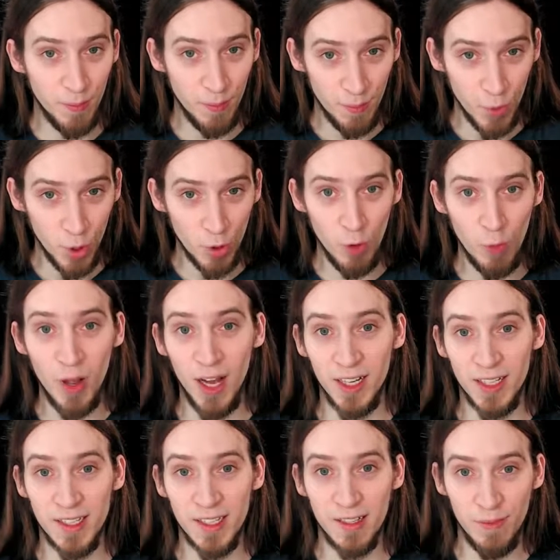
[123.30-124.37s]
more
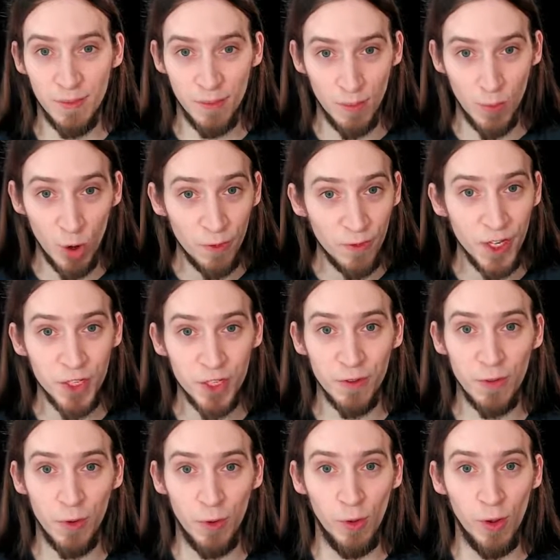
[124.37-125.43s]
robust, more
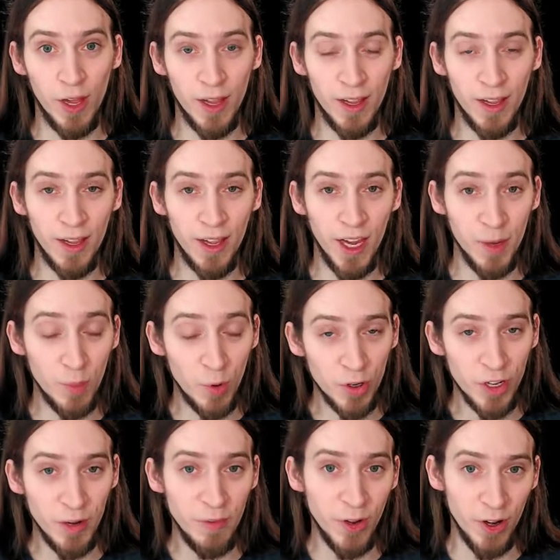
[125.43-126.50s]
featureful, and more
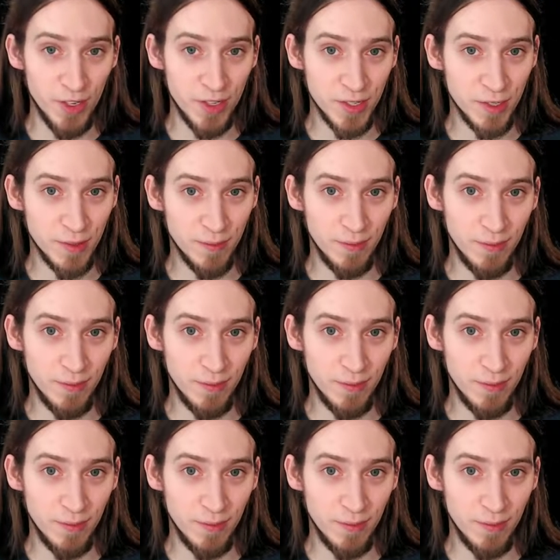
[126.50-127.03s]
diverse.